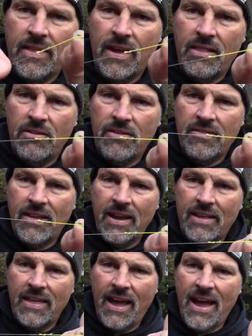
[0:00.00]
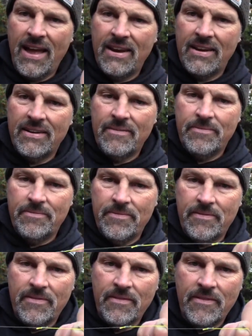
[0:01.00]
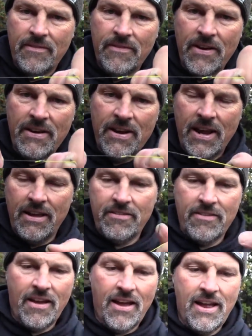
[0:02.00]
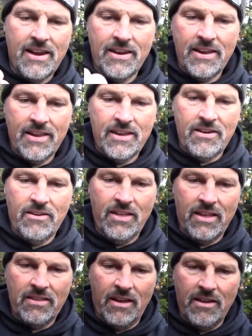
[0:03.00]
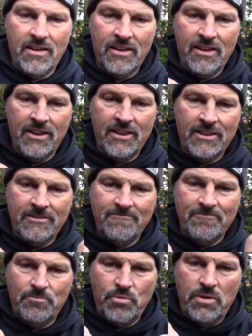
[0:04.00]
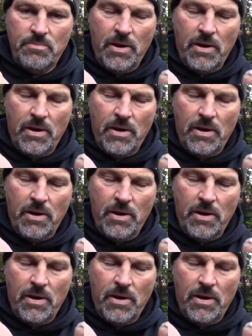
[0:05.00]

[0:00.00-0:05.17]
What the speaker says: That looks like that. Very nice knot. You know, that's a pretty